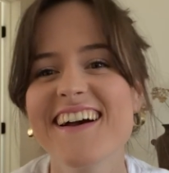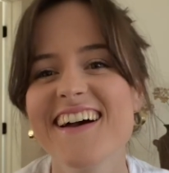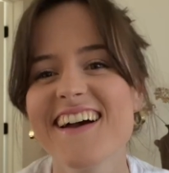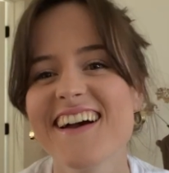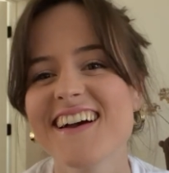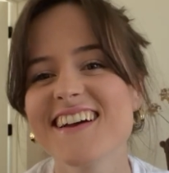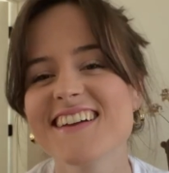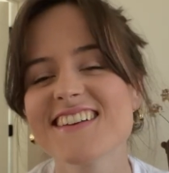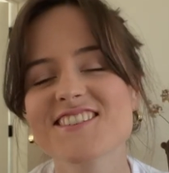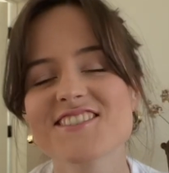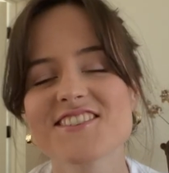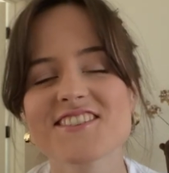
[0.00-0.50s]

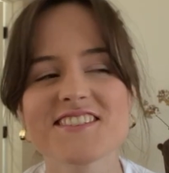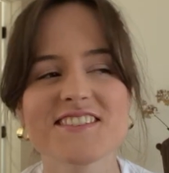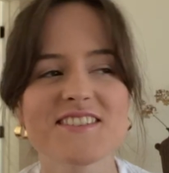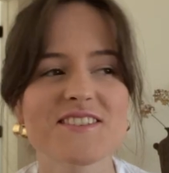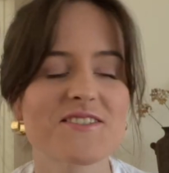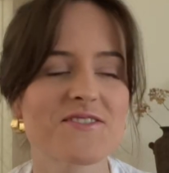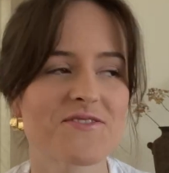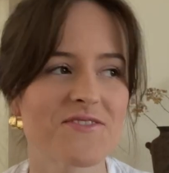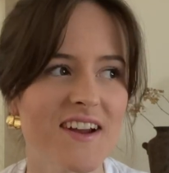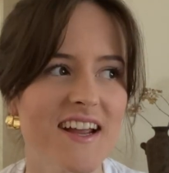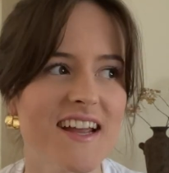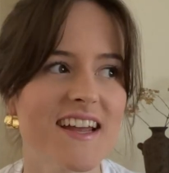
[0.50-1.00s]
It's just a
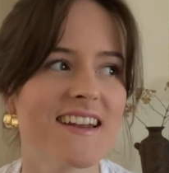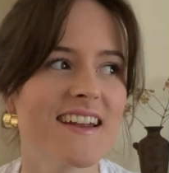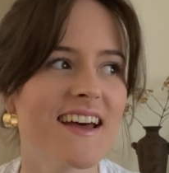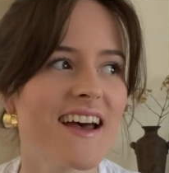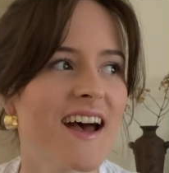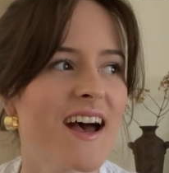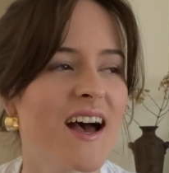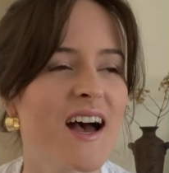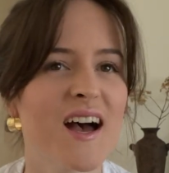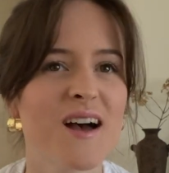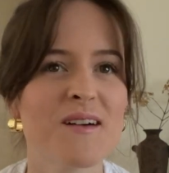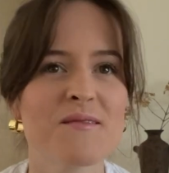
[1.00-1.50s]
great
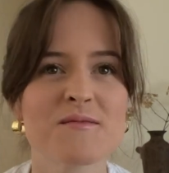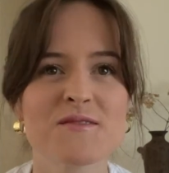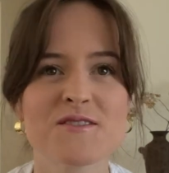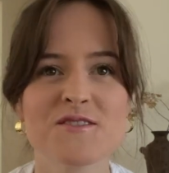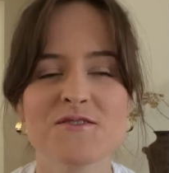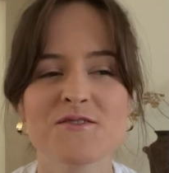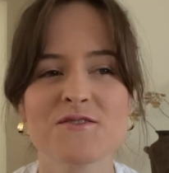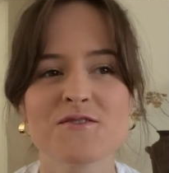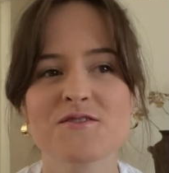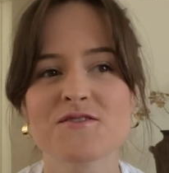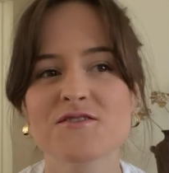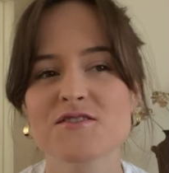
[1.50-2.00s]
app
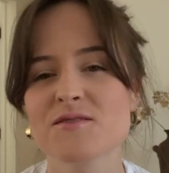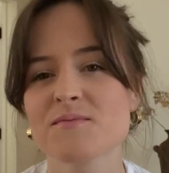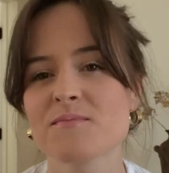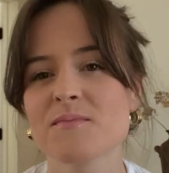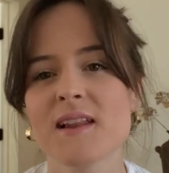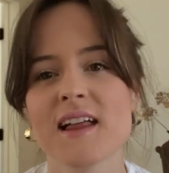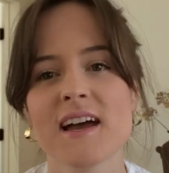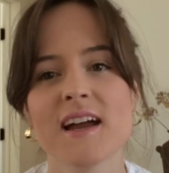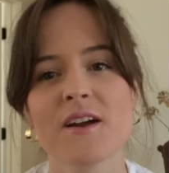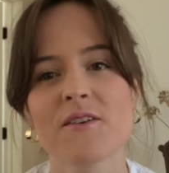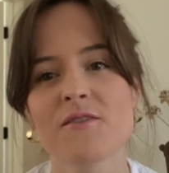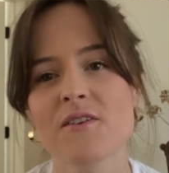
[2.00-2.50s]
to just
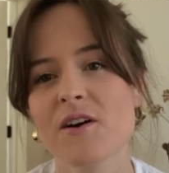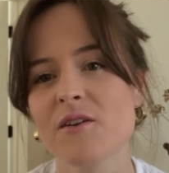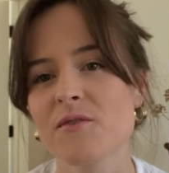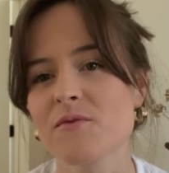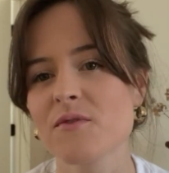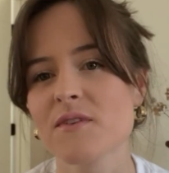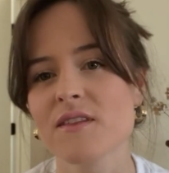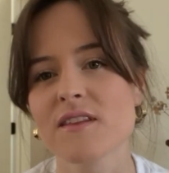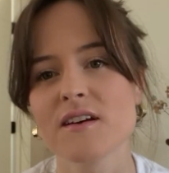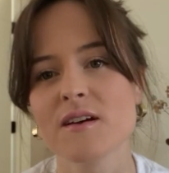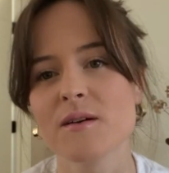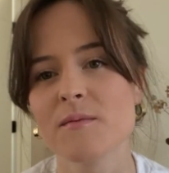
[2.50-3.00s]
play around
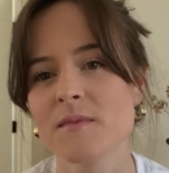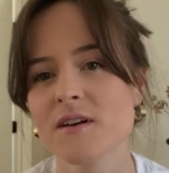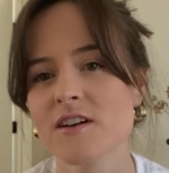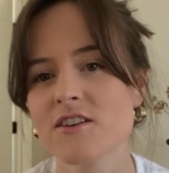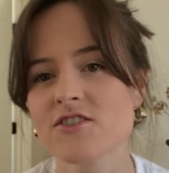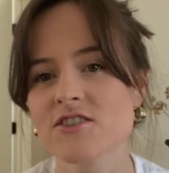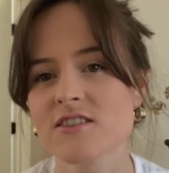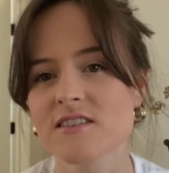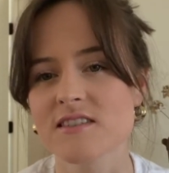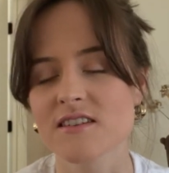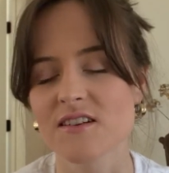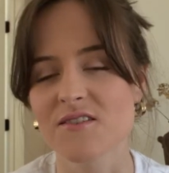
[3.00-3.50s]
with the
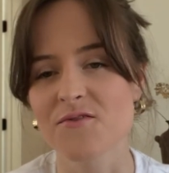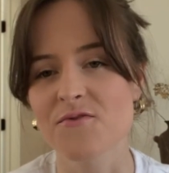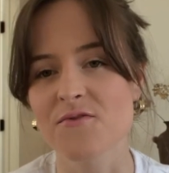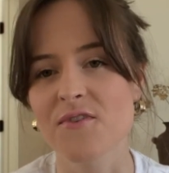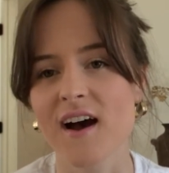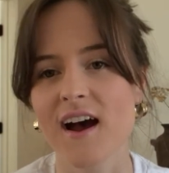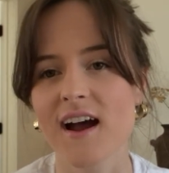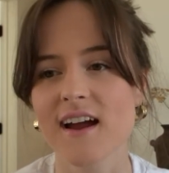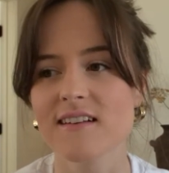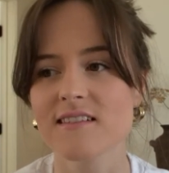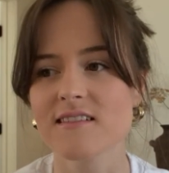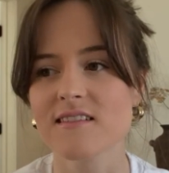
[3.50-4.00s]
images and
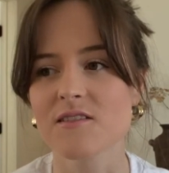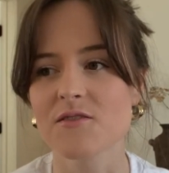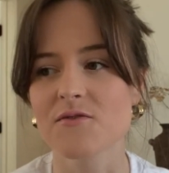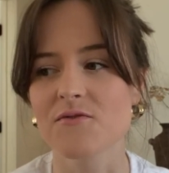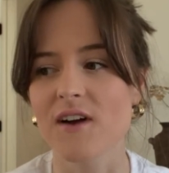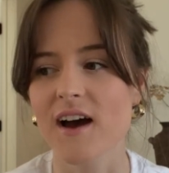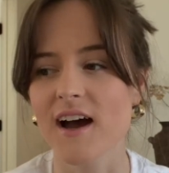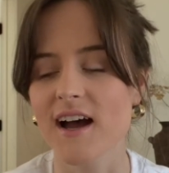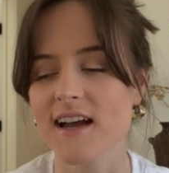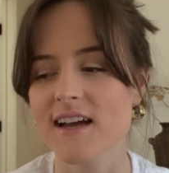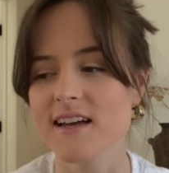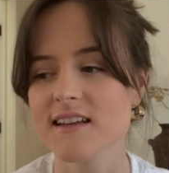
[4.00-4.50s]
find the
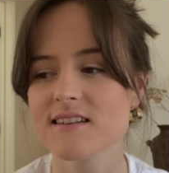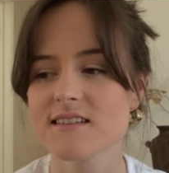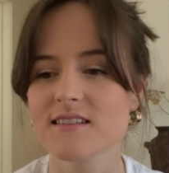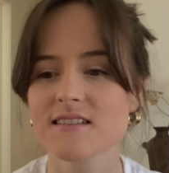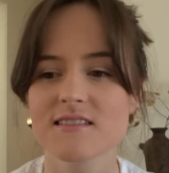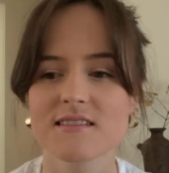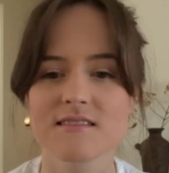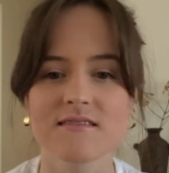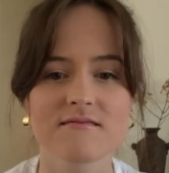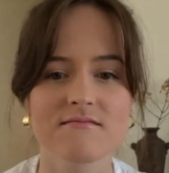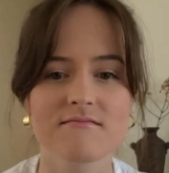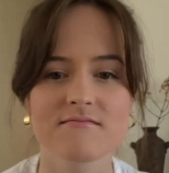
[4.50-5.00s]
right
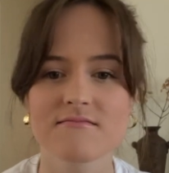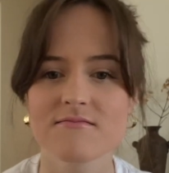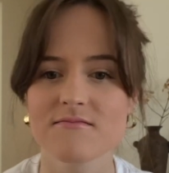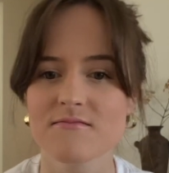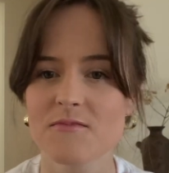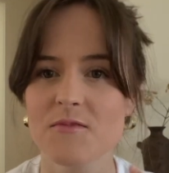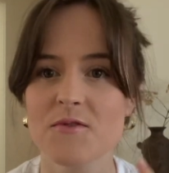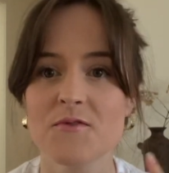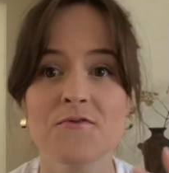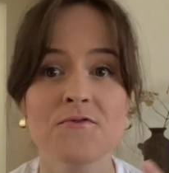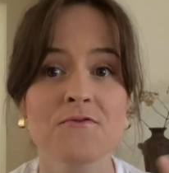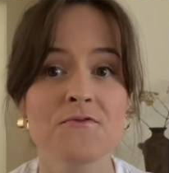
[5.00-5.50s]

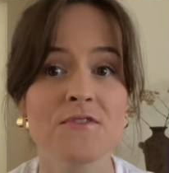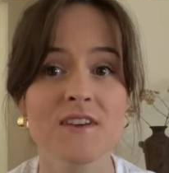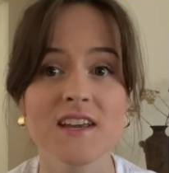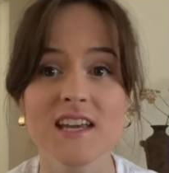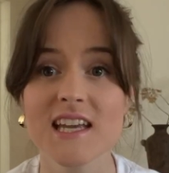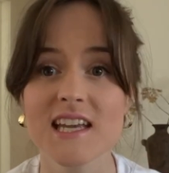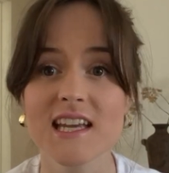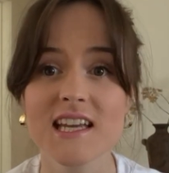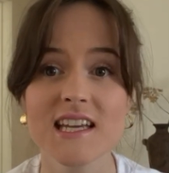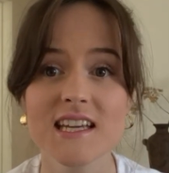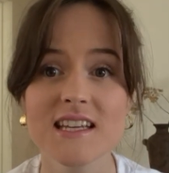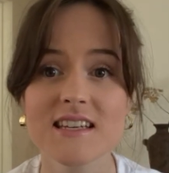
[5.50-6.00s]

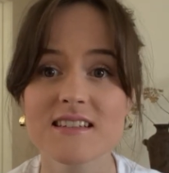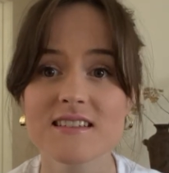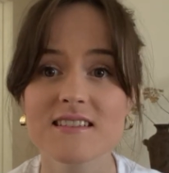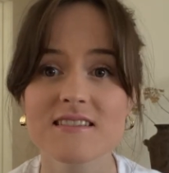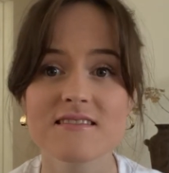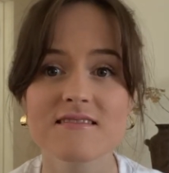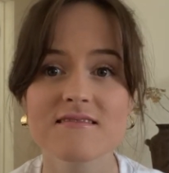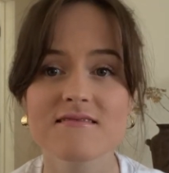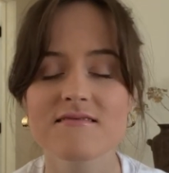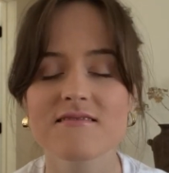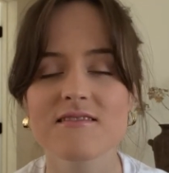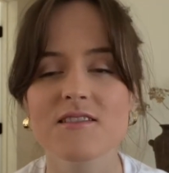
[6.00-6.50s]
feed,
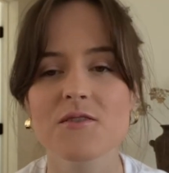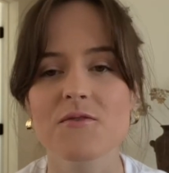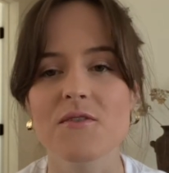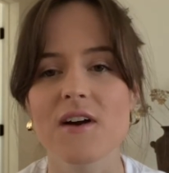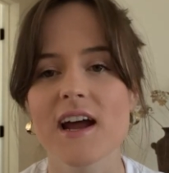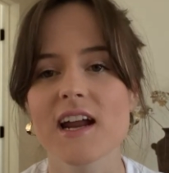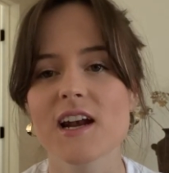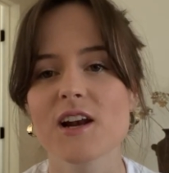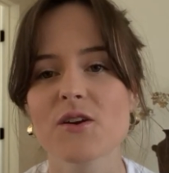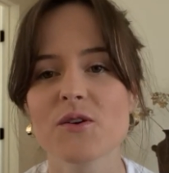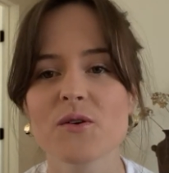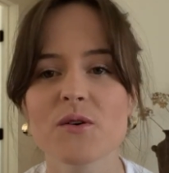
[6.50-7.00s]
the
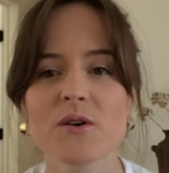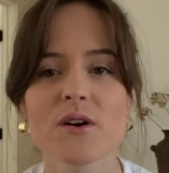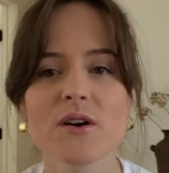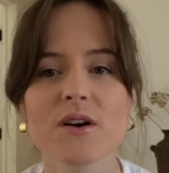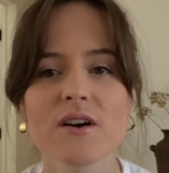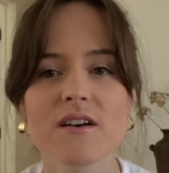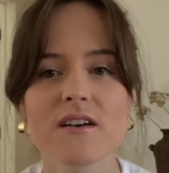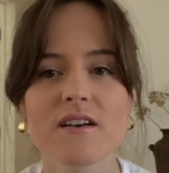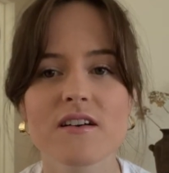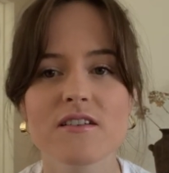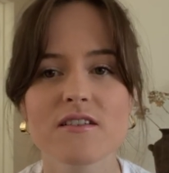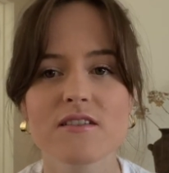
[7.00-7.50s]
right look
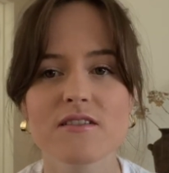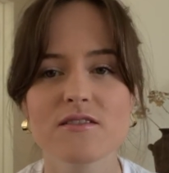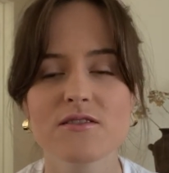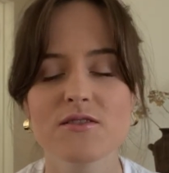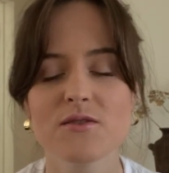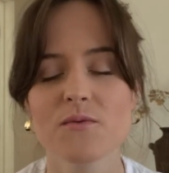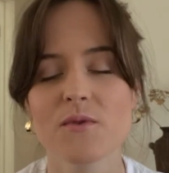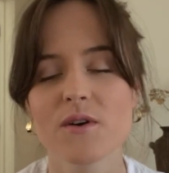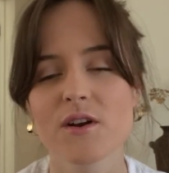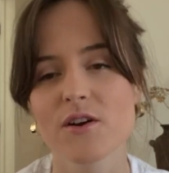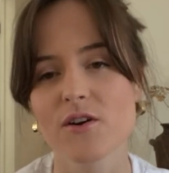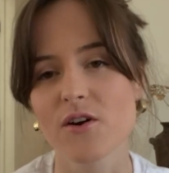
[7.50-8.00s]
you
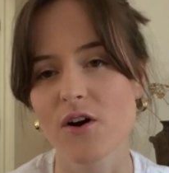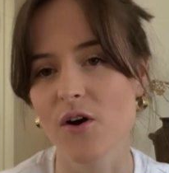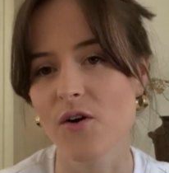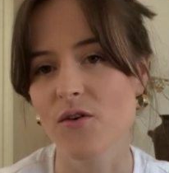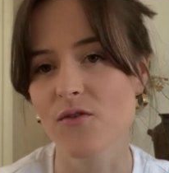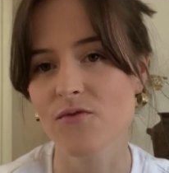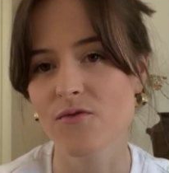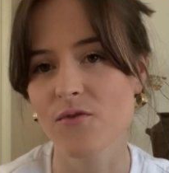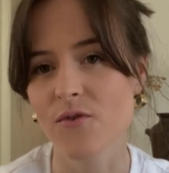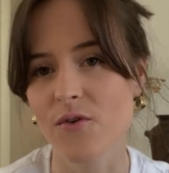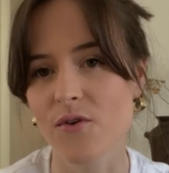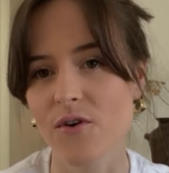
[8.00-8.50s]
want to go
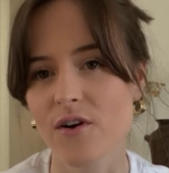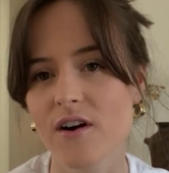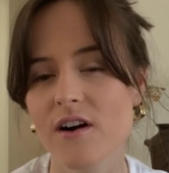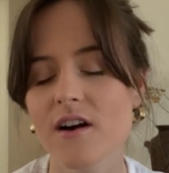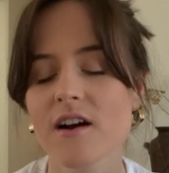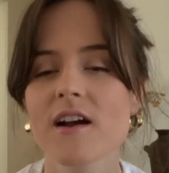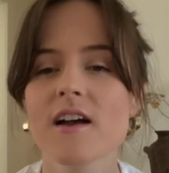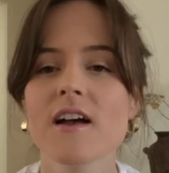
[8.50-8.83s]
for.